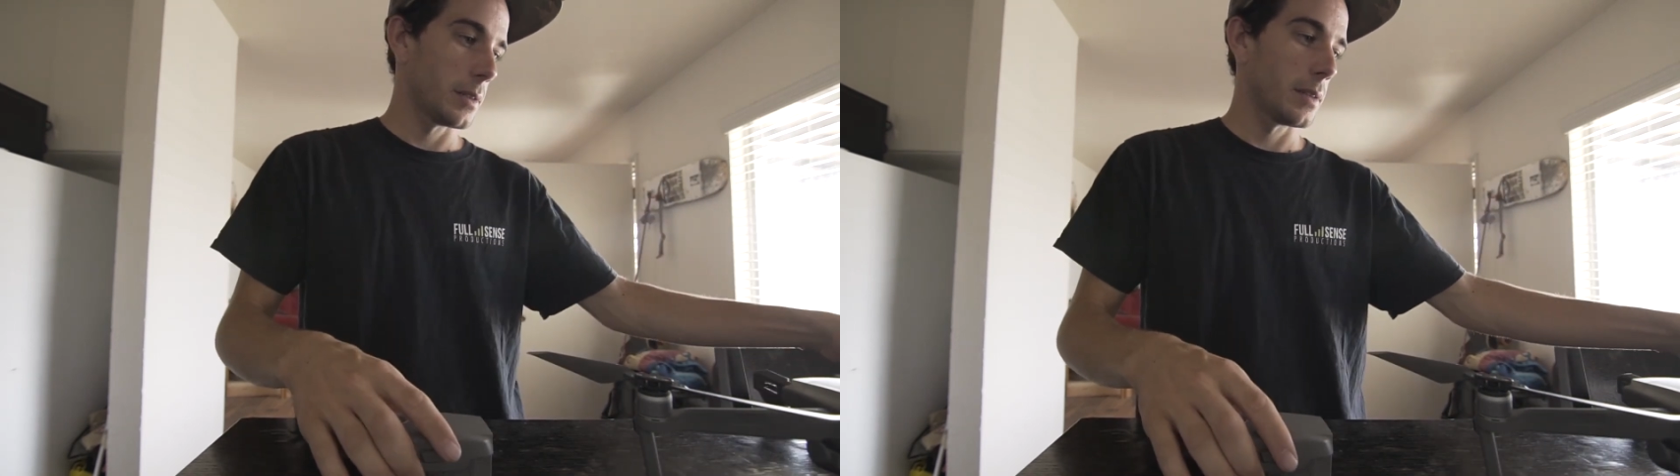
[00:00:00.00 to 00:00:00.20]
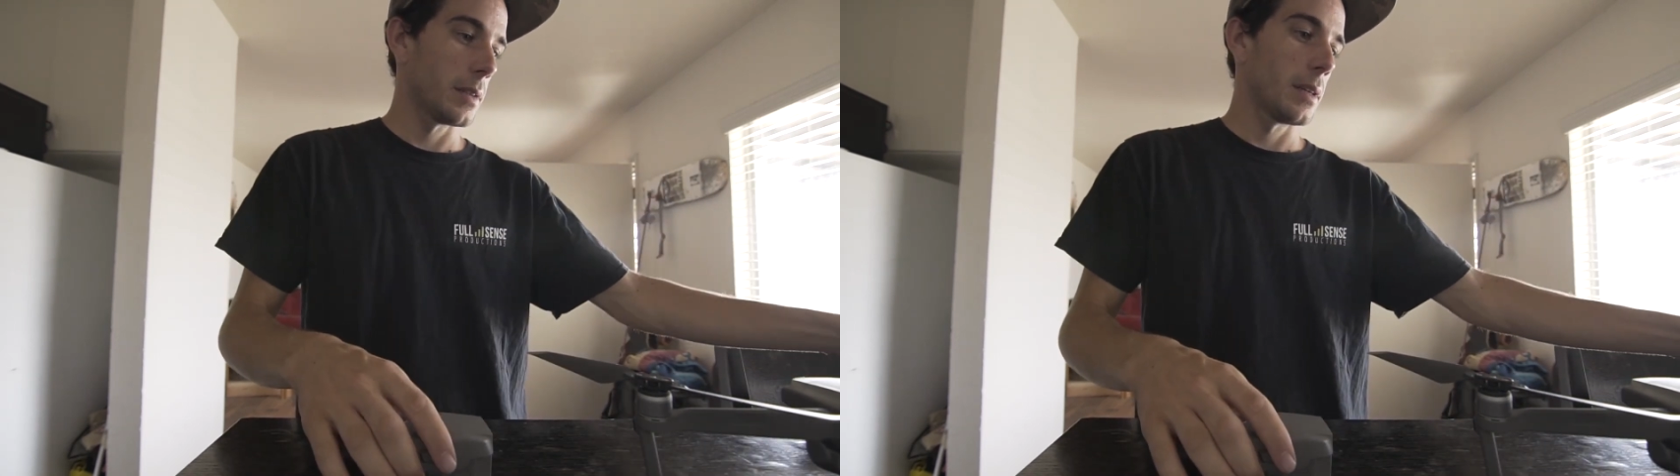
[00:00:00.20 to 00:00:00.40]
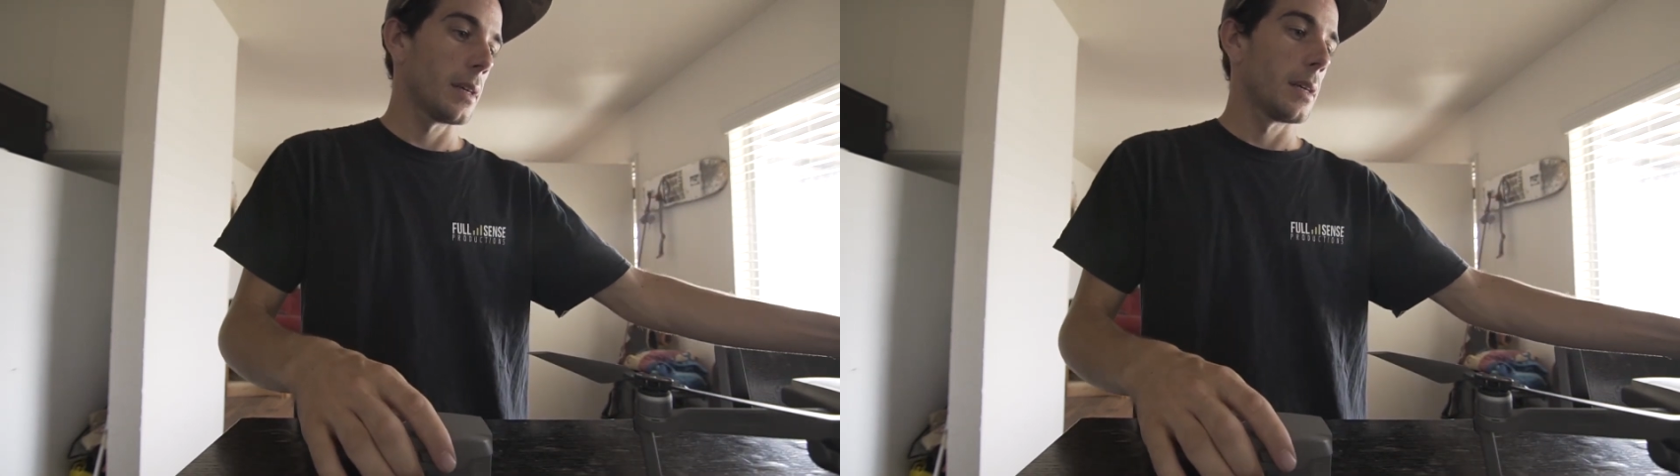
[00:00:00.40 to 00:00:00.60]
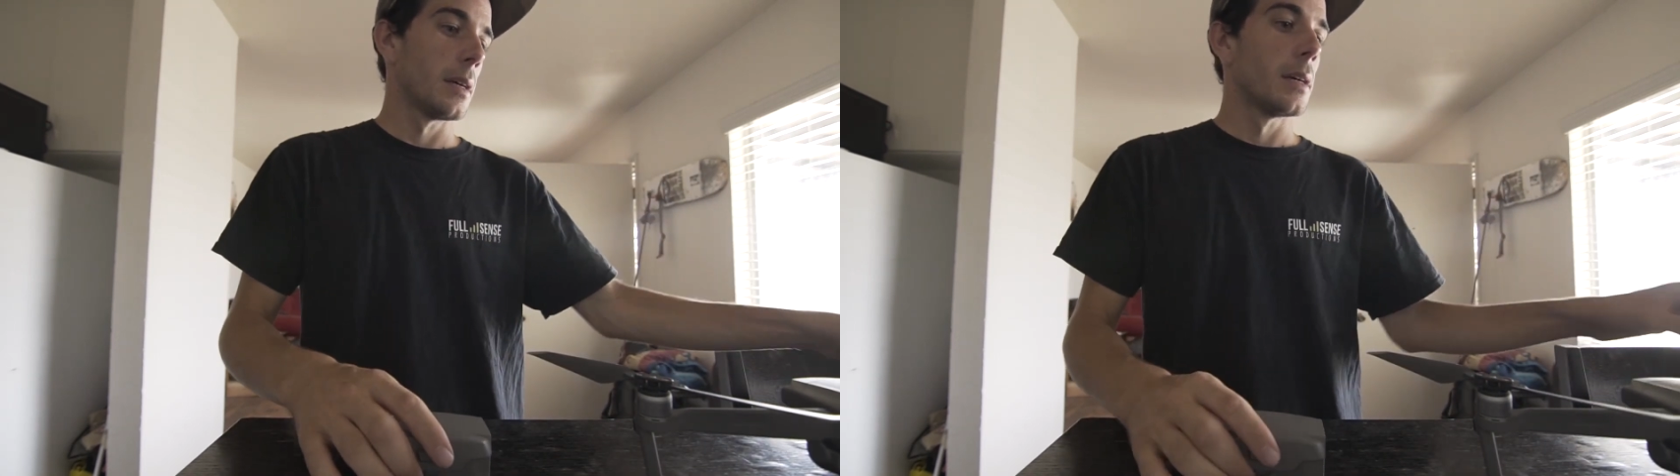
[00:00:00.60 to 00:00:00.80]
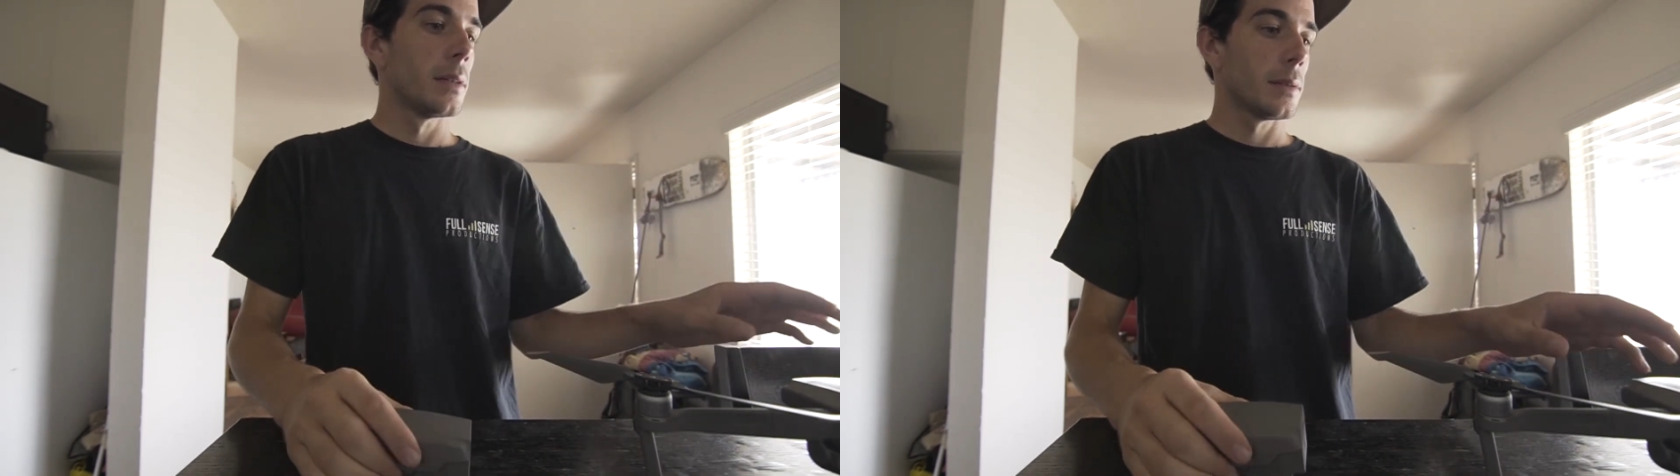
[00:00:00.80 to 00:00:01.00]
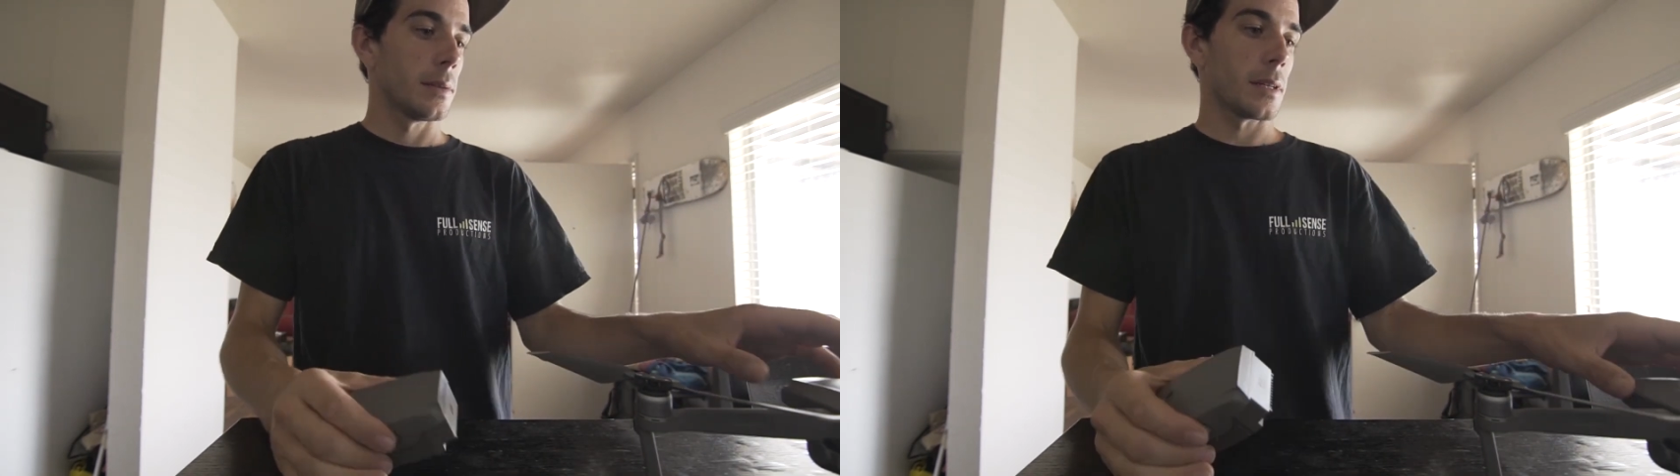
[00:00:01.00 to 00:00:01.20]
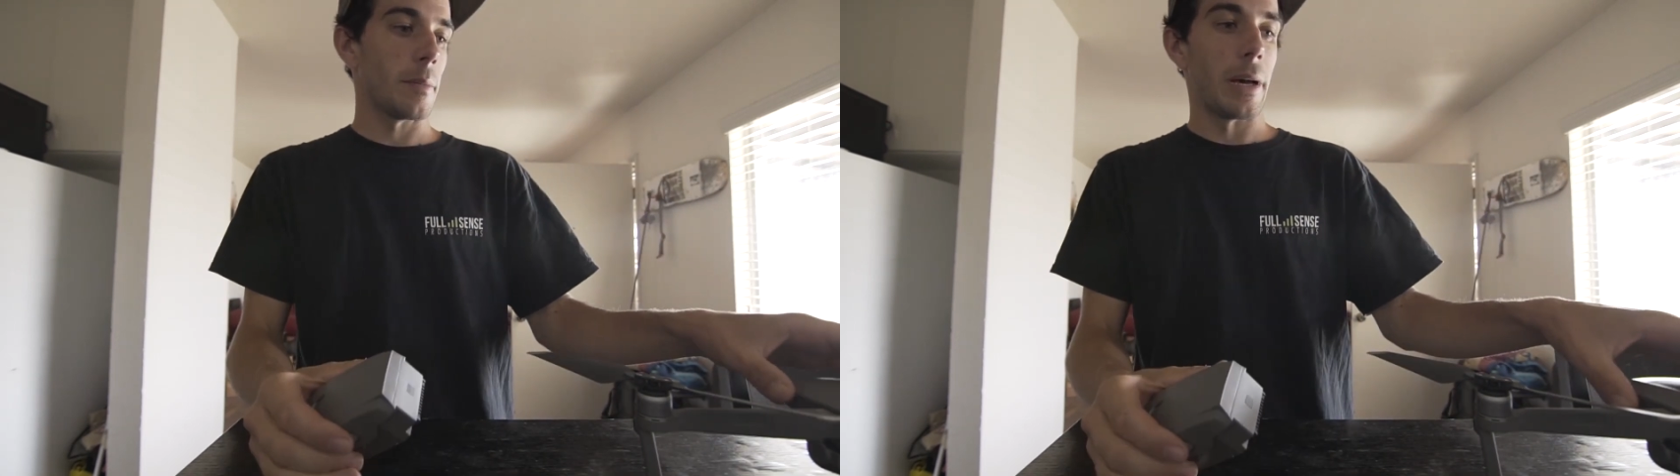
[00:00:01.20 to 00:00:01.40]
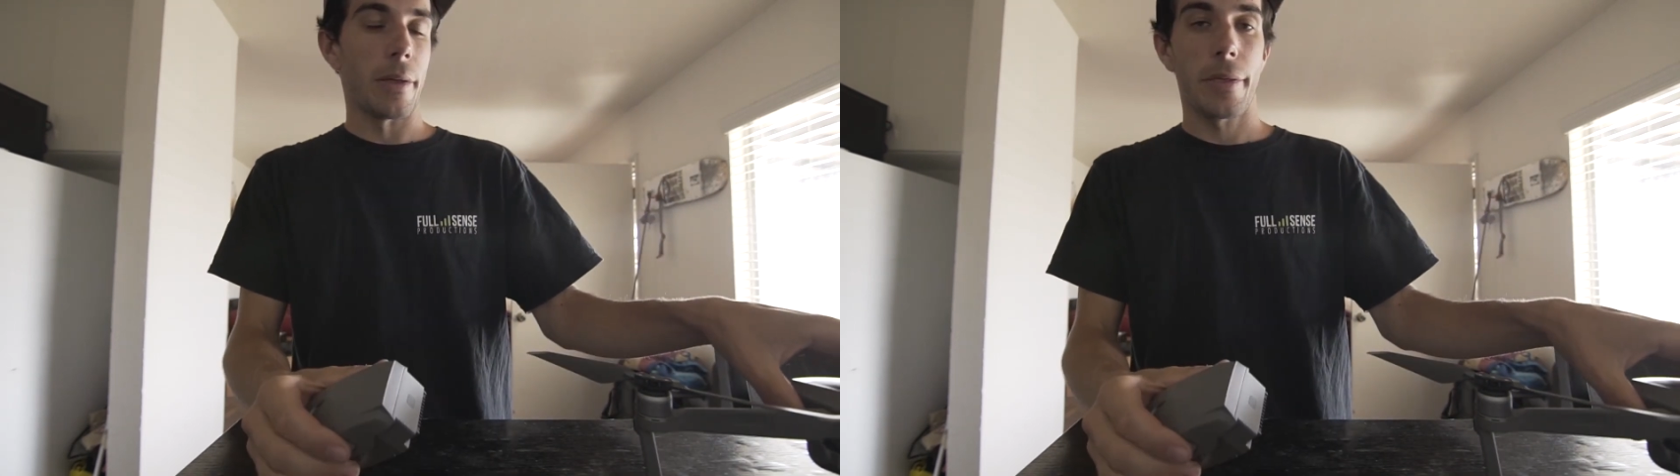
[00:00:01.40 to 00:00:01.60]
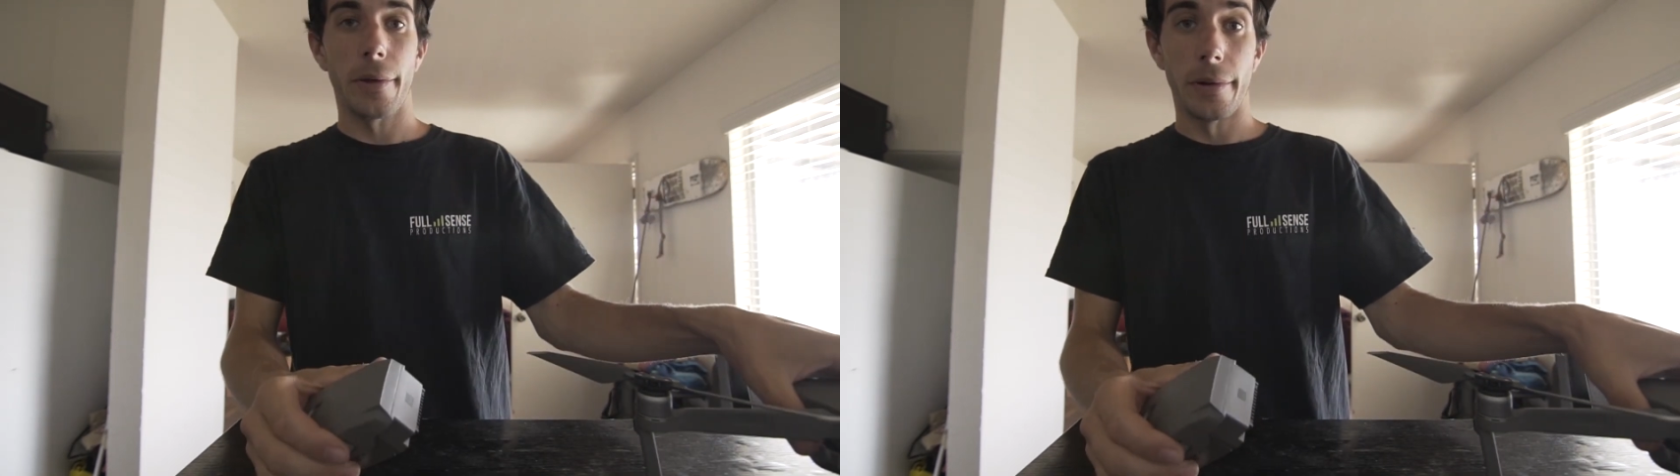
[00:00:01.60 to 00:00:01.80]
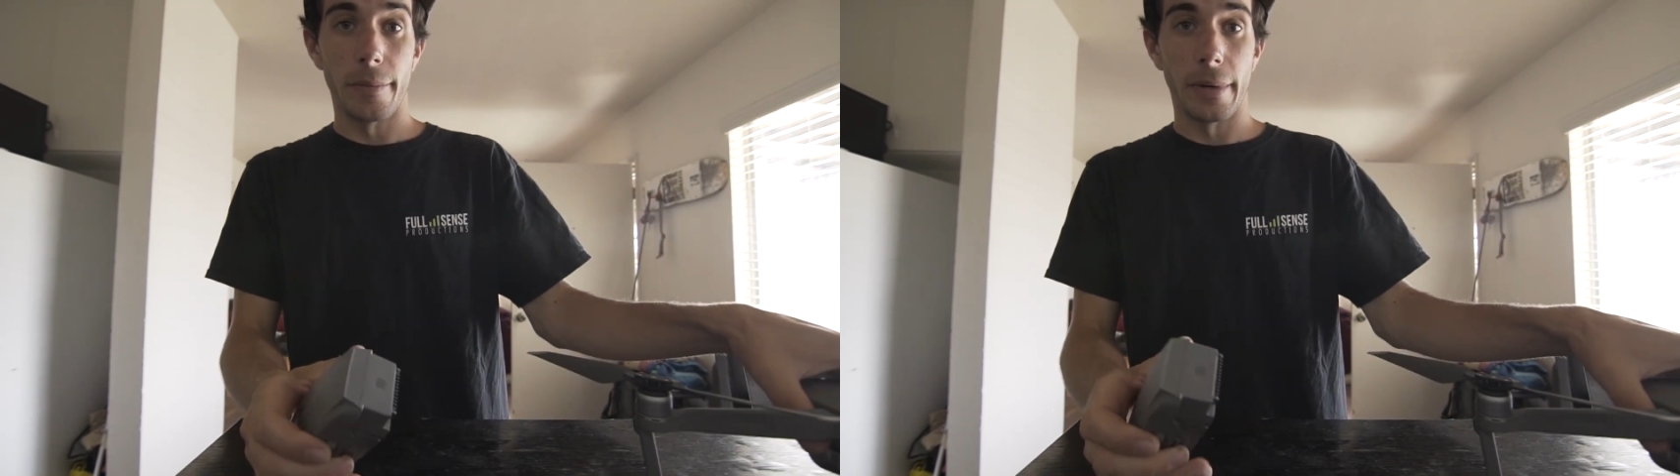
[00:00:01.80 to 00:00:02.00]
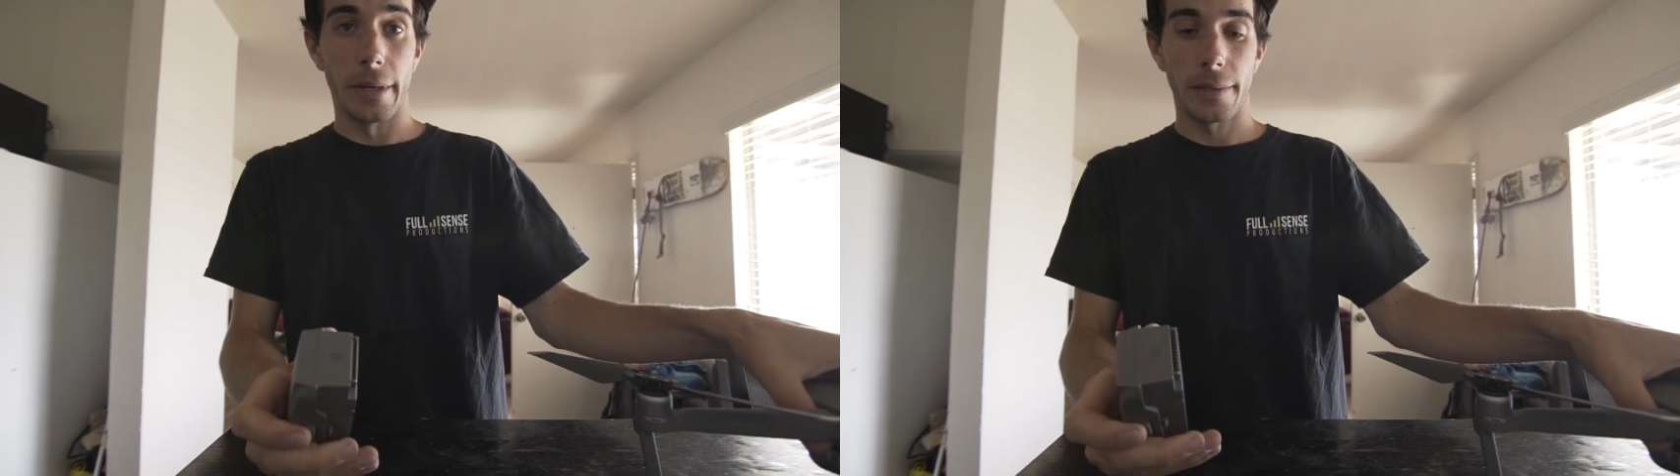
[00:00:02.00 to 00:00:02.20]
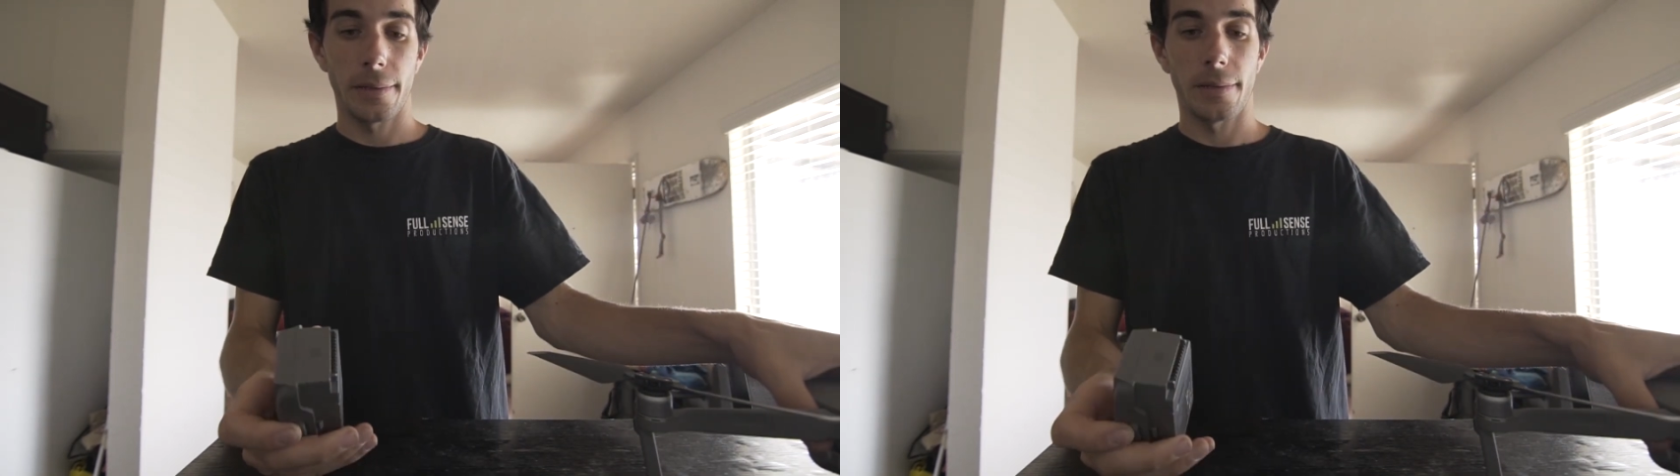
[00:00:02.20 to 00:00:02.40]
It took about 30 minutes,